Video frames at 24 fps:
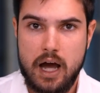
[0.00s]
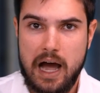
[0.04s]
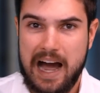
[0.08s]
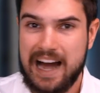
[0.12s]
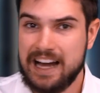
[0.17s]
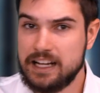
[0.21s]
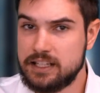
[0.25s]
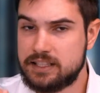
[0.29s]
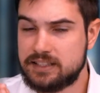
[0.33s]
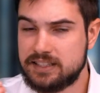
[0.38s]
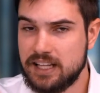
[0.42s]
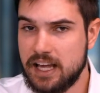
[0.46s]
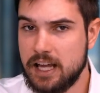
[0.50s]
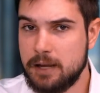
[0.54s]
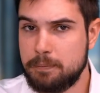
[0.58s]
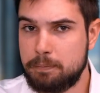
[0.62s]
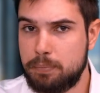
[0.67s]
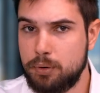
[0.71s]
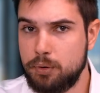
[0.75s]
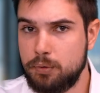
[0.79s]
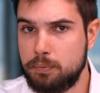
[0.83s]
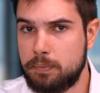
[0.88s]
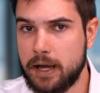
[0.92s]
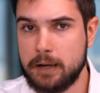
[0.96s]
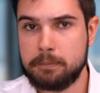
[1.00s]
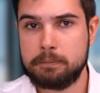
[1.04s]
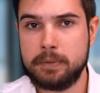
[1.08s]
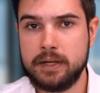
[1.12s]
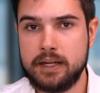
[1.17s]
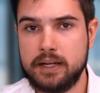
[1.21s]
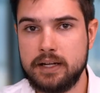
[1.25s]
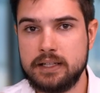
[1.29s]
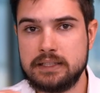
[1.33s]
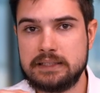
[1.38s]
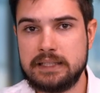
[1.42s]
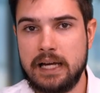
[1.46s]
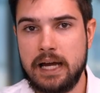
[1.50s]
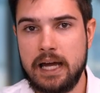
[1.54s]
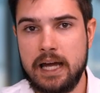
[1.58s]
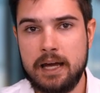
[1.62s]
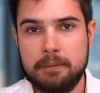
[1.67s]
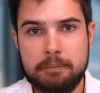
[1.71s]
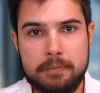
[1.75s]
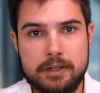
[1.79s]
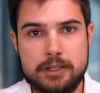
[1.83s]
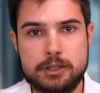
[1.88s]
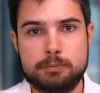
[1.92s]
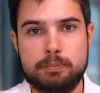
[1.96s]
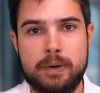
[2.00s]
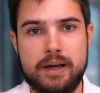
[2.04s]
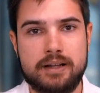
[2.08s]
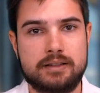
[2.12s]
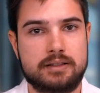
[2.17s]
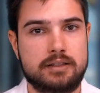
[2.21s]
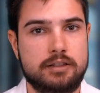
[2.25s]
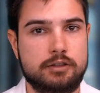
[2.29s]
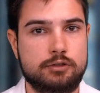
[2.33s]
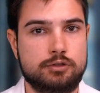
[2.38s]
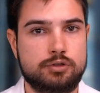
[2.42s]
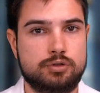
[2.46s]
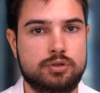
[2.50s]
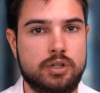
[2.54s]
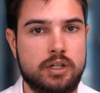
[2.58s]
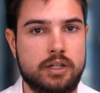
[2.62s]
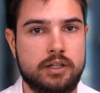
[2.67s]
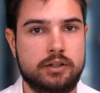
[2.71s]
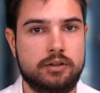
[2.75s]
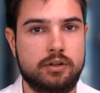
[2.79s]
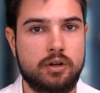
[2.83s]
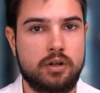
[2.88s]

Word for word: I say pullback because I am expecting Australian